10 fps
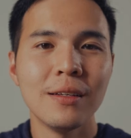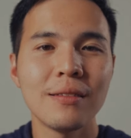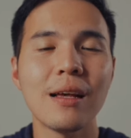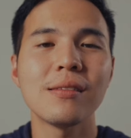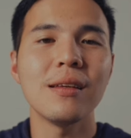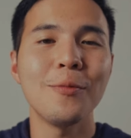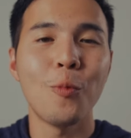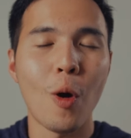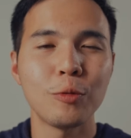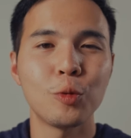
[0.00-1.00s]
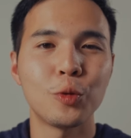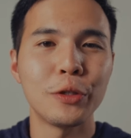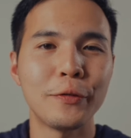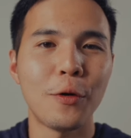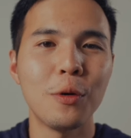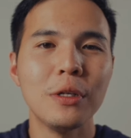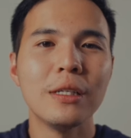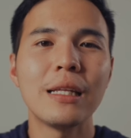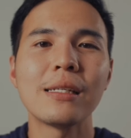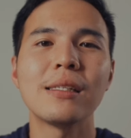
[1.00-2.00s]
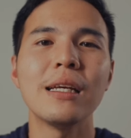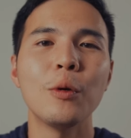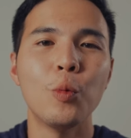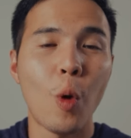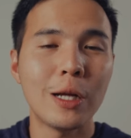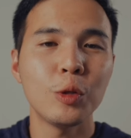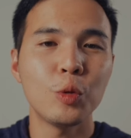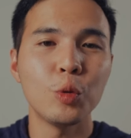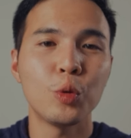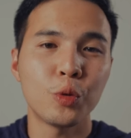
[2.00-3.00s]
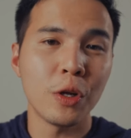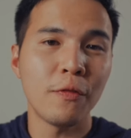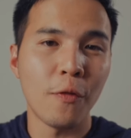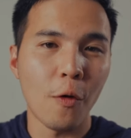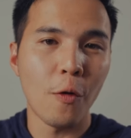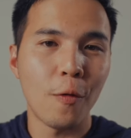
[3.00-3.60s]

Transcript: testing 1, 2, 3, 4, testing 1, 2, 3, 4.